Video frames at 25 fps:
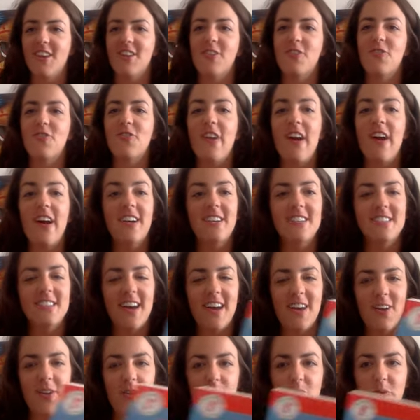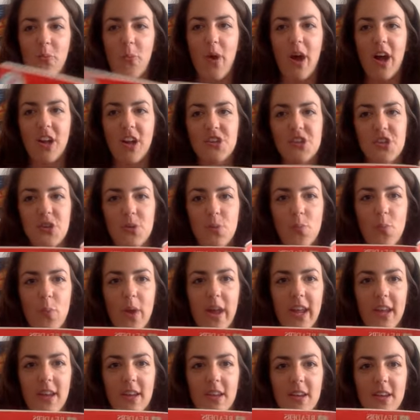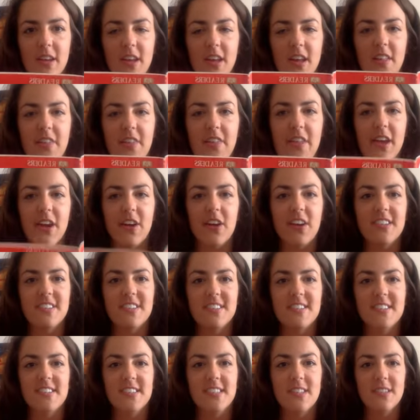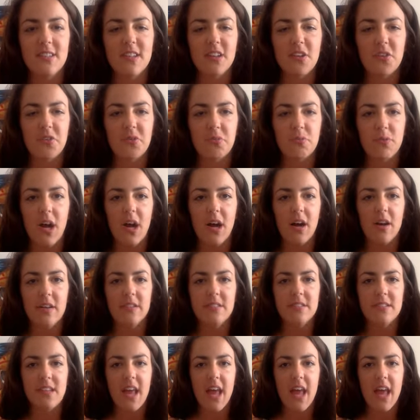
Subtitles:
Crocodiles watch and wait. They are as still as rocks,